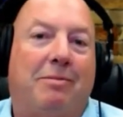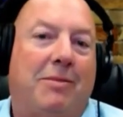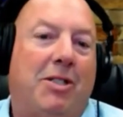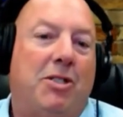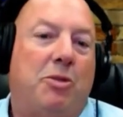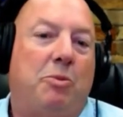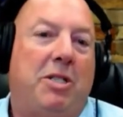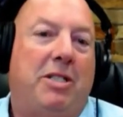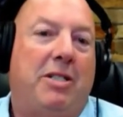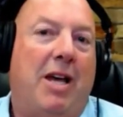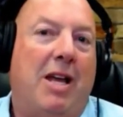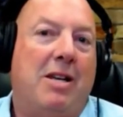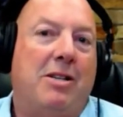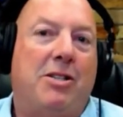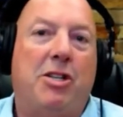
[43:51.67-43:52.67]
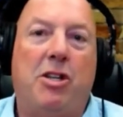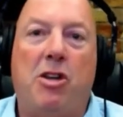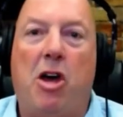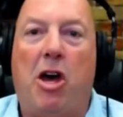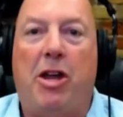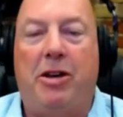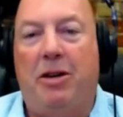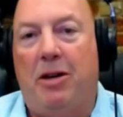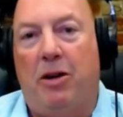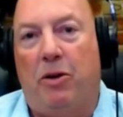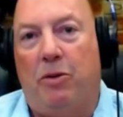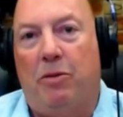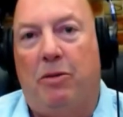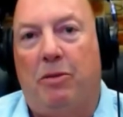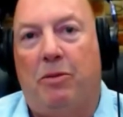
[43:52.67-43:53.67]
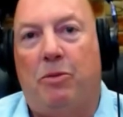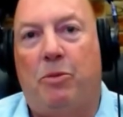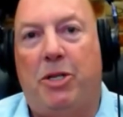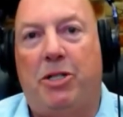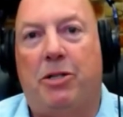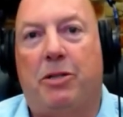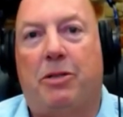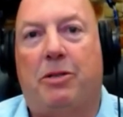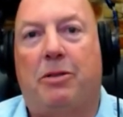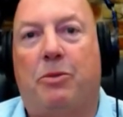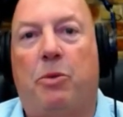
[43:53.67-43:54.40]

Because we tend to not know. We just